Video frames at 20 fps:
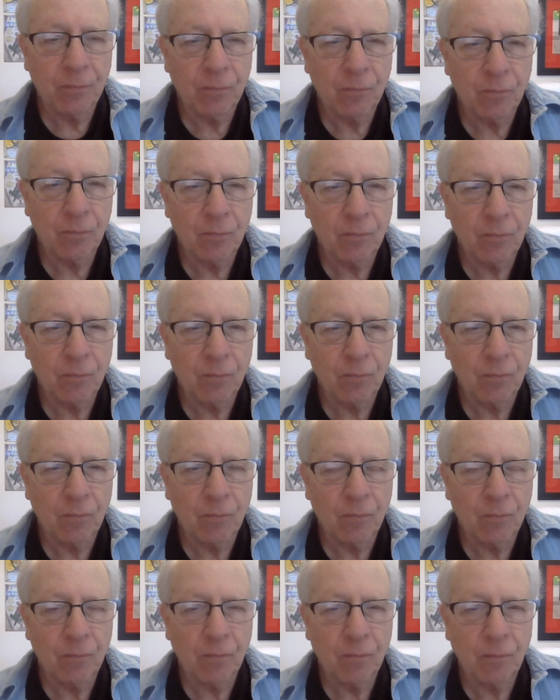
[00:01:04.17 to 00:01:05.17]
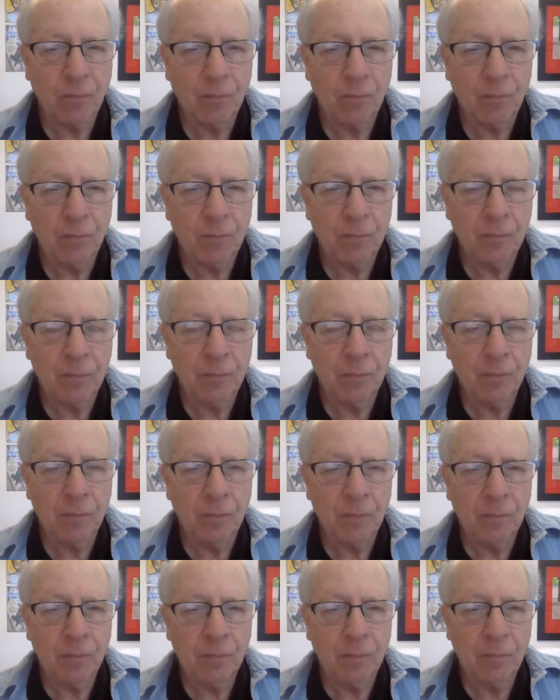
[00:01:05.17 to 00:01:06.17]

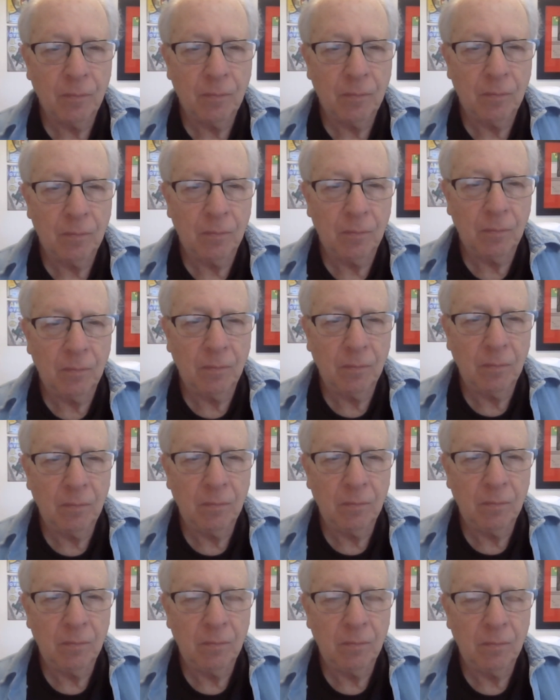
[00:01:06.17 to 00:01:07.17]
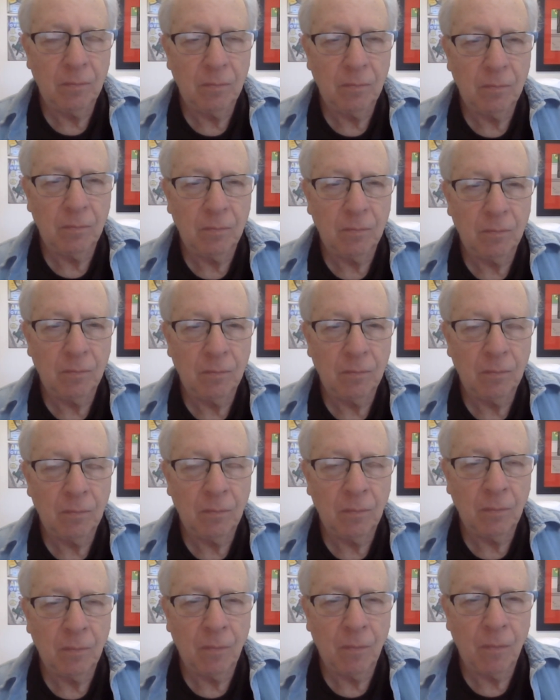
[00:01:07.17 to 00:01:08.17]

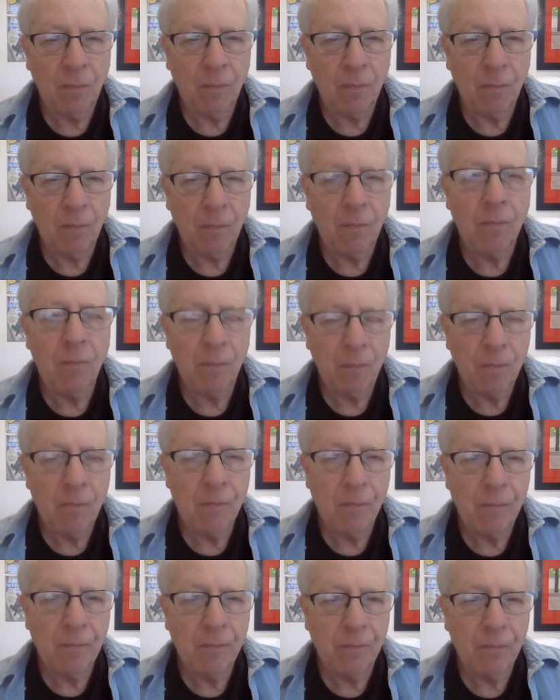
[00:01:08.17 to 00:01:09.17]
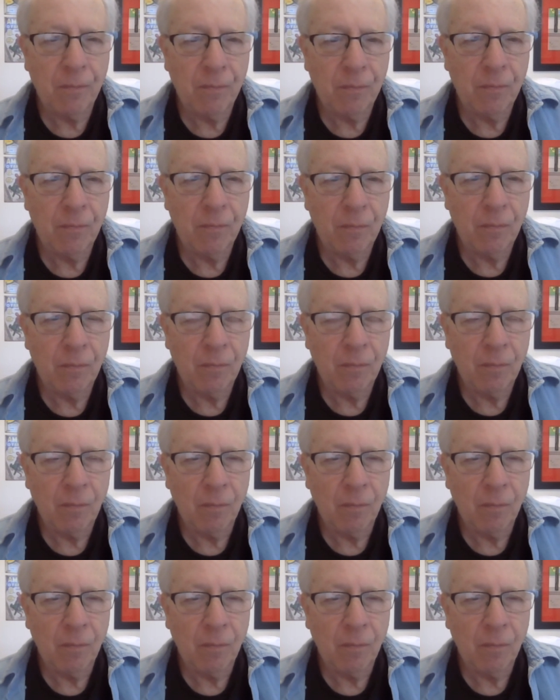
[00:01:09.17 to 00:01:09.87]
(not speaking)